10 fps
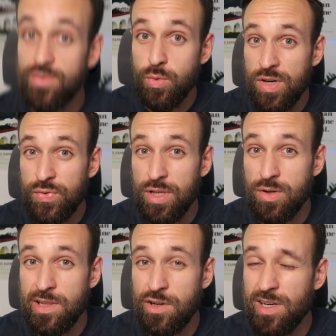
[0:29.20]
If you wanna
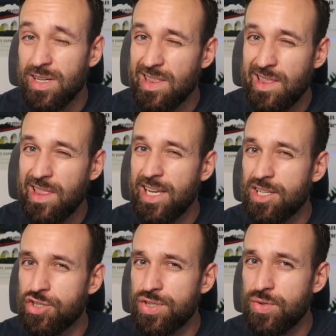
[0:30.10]
follow along,
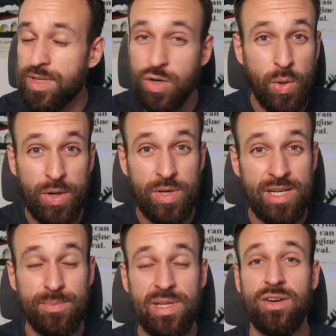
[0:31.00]
link to the quick
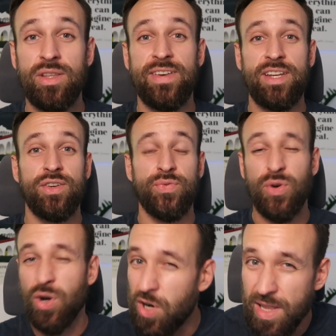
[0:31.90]
win below the video
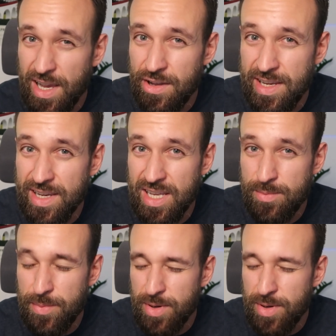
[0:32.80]
for all Ionic Academy